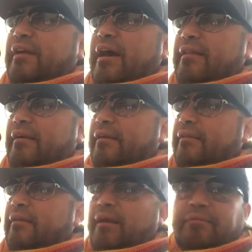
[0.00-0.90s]
that
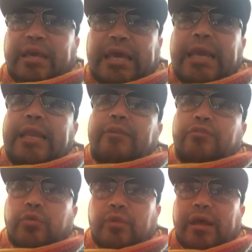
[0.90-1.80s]
in the beginning,
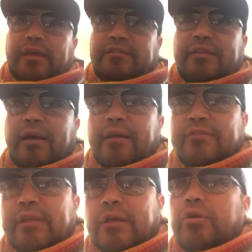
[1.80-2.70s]
so it's
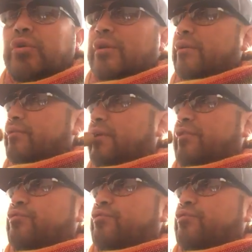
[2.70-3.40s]
not good because that's